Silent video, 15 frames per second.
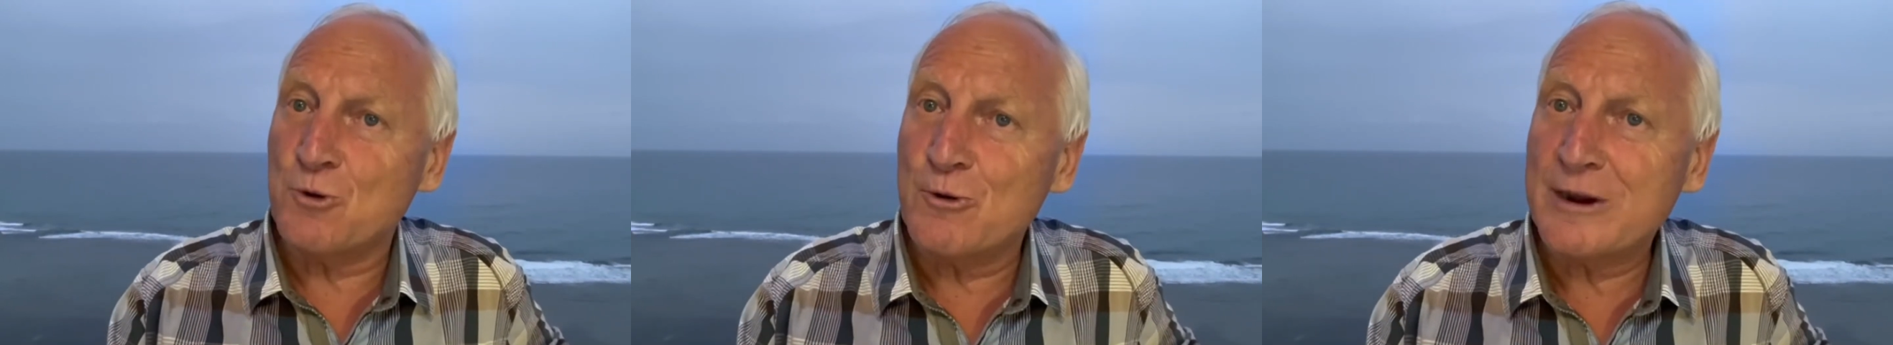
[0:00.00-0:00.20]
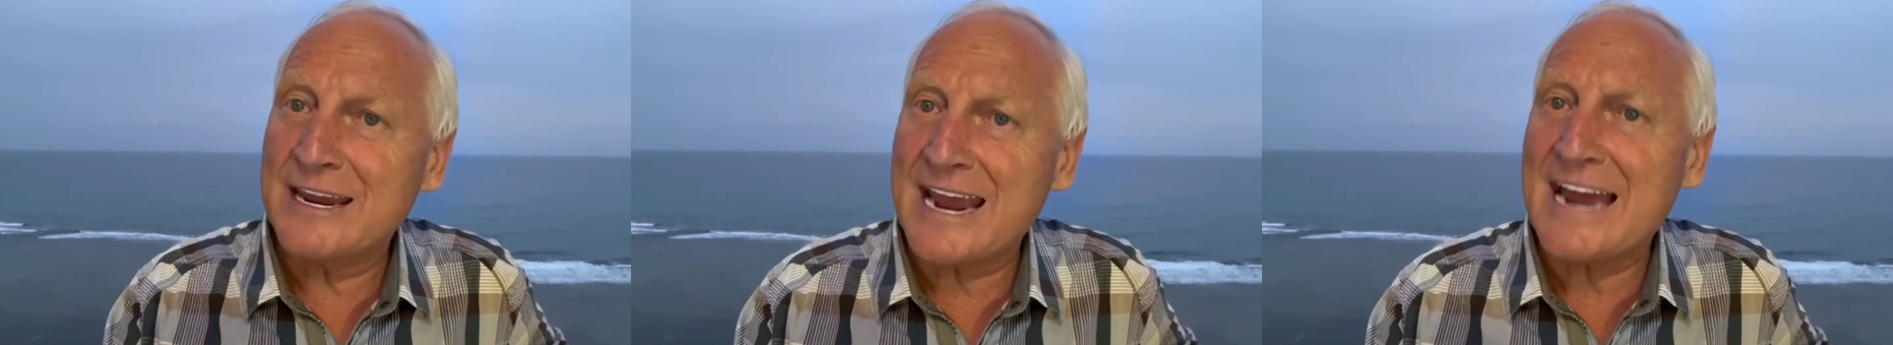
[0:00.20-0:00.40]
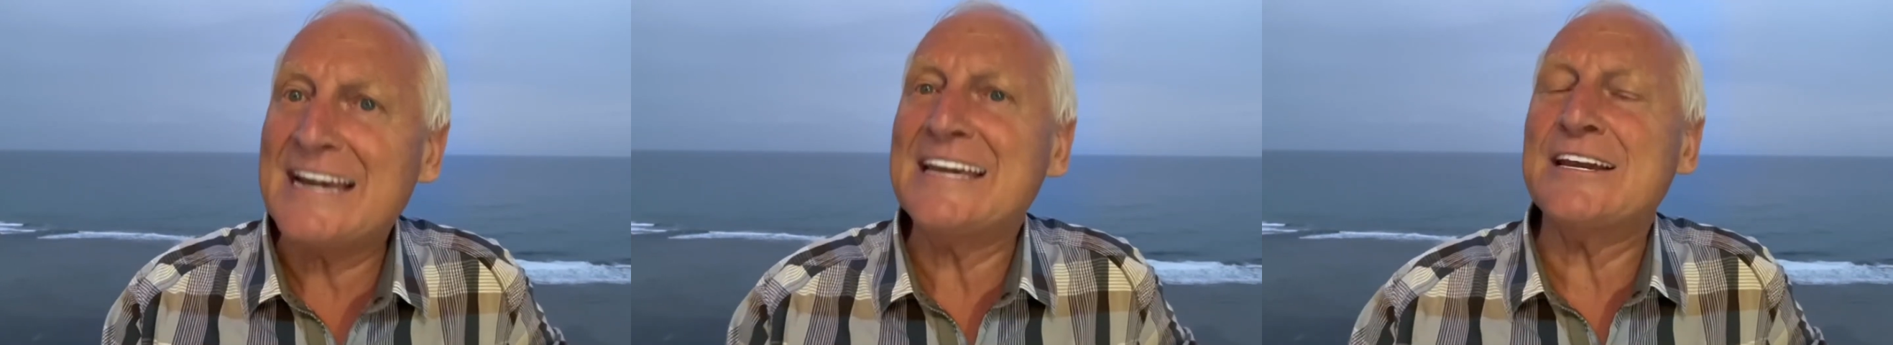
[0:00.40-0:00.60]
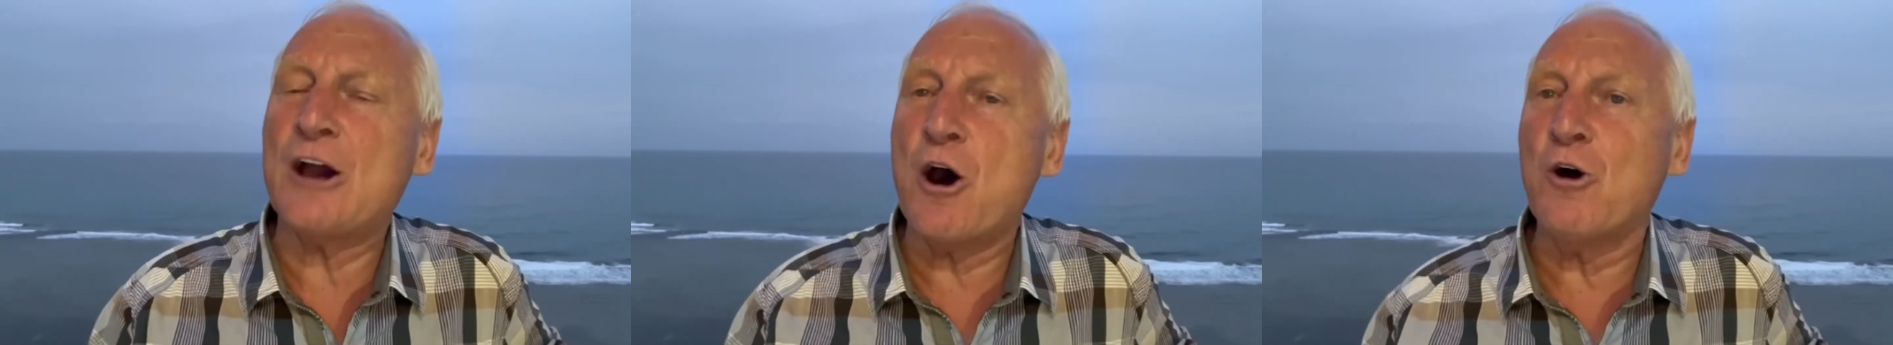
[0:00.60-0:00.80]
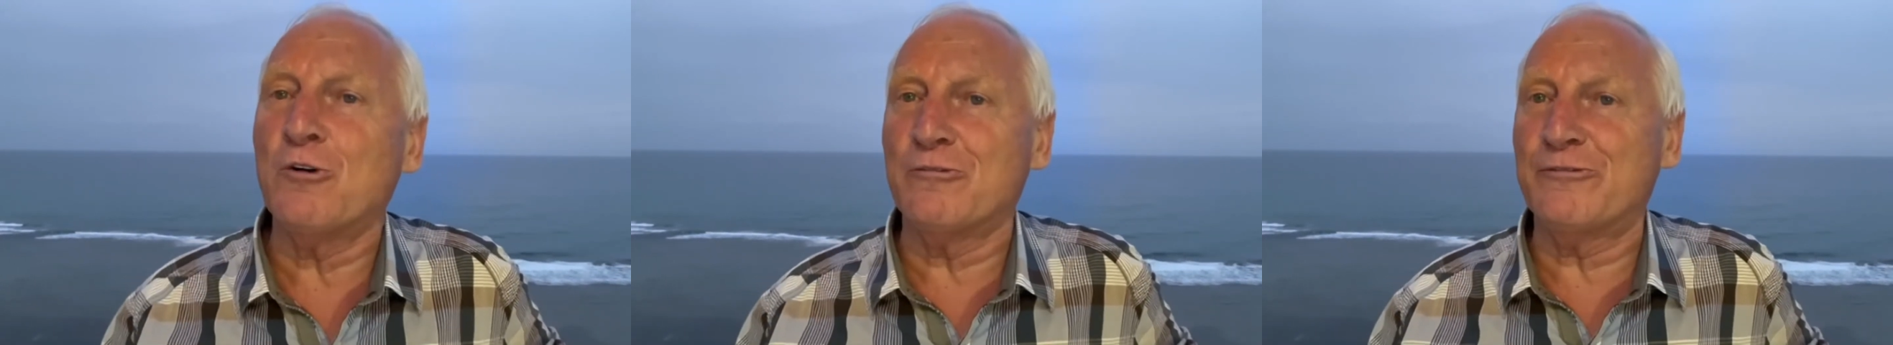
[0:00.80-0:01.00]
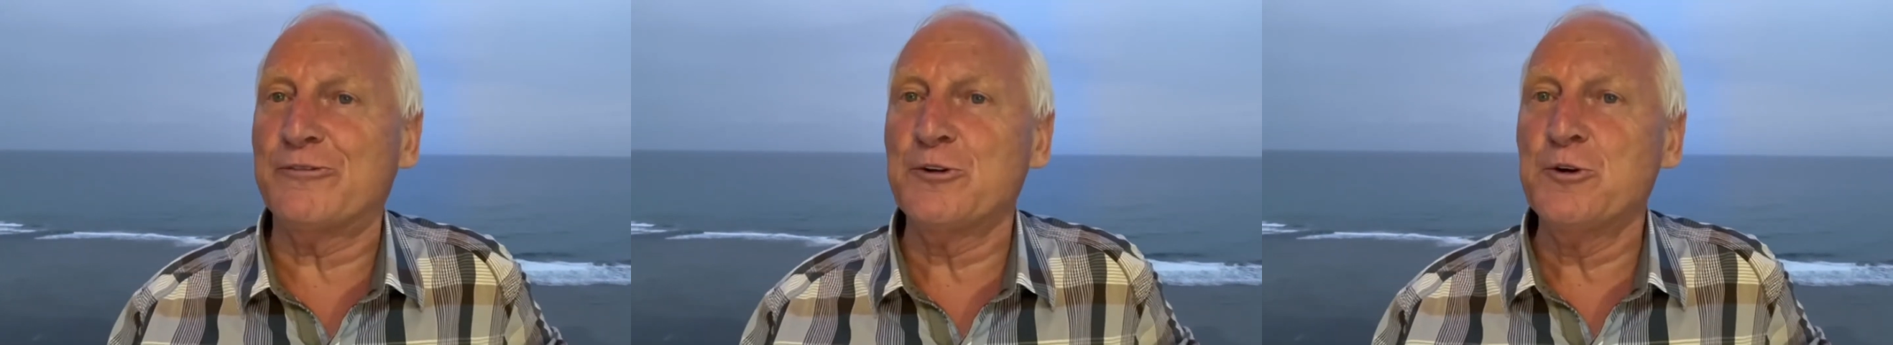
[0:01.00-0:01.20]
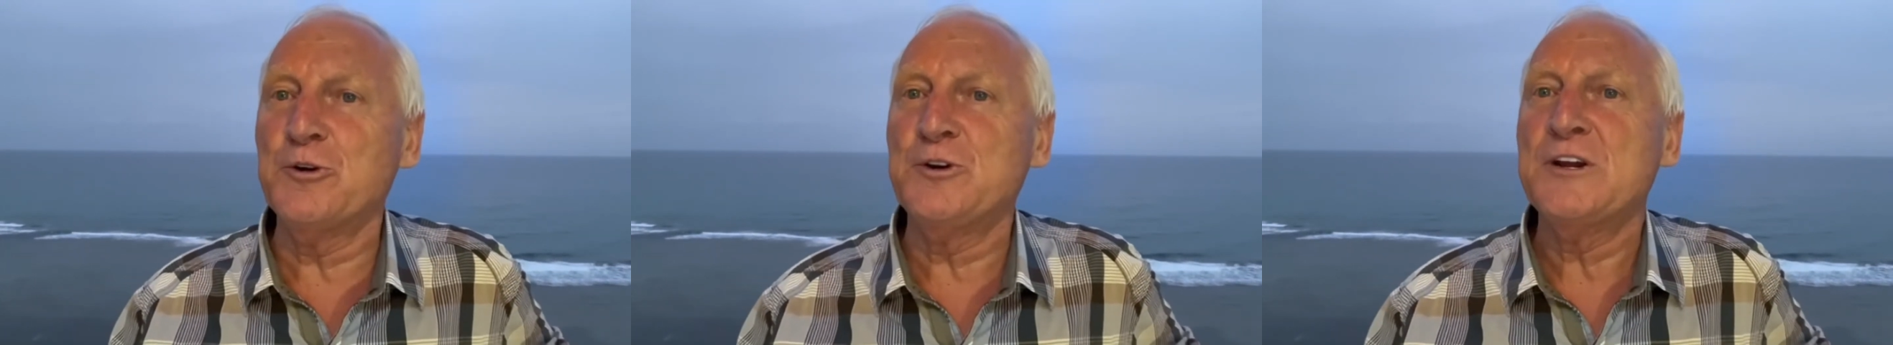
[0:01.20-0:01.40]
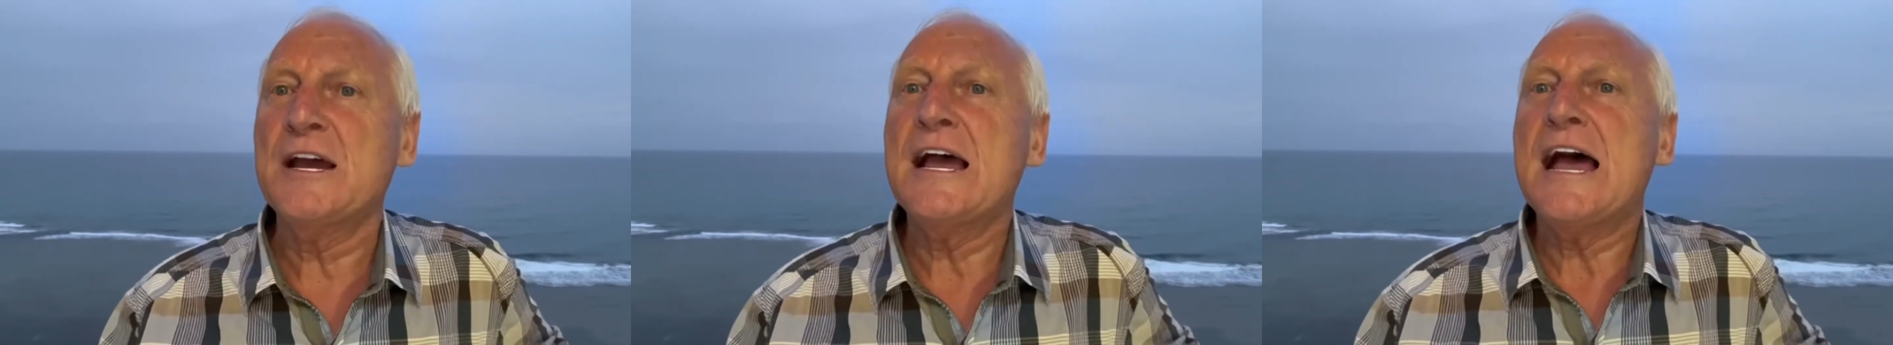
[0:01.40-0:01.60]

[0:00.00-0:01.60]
organic whole food.